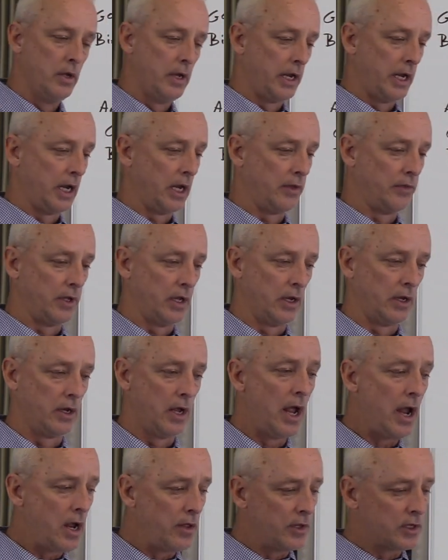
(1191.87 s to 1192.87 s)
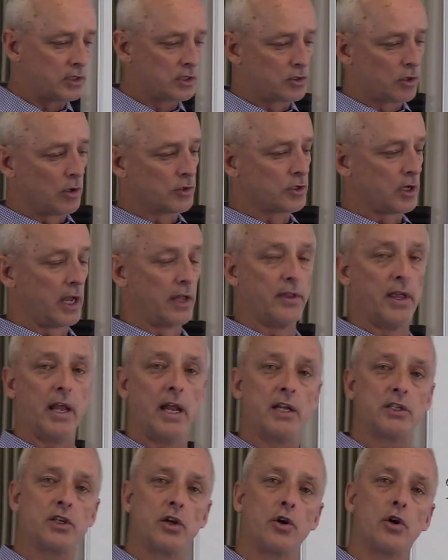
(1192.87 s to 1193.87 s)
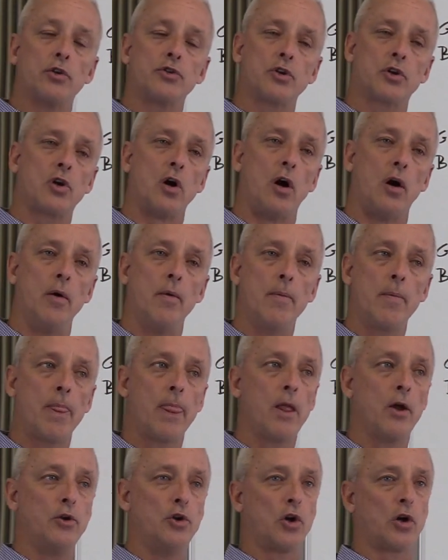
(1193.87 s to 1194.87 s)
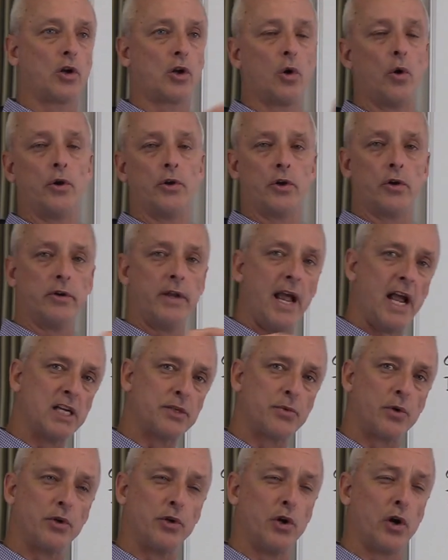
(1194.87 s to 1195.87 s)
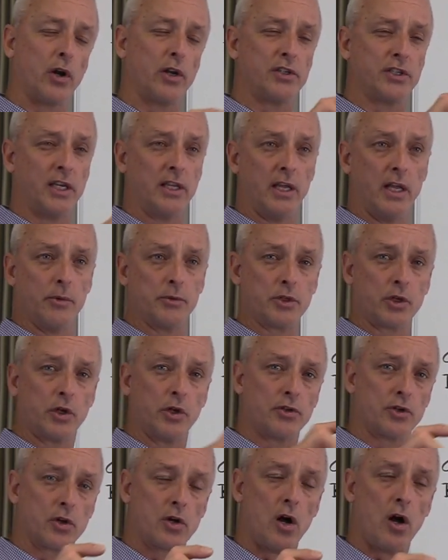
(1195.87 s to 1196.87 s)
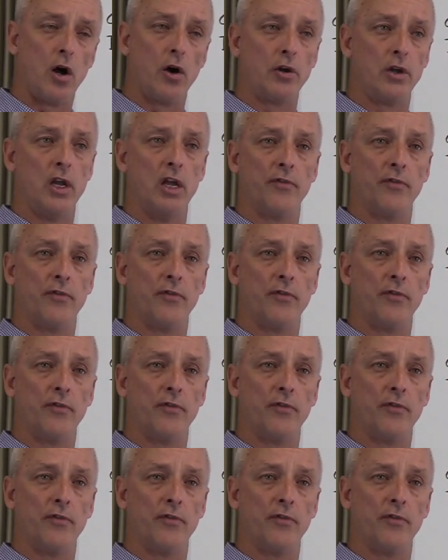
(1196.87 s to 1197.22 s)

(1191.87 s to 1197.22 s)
And then, hey, this is so-and-so. And then it's a Goodzer call. You're going to go into your dashboard. You're going to see that it was a Goodzer call.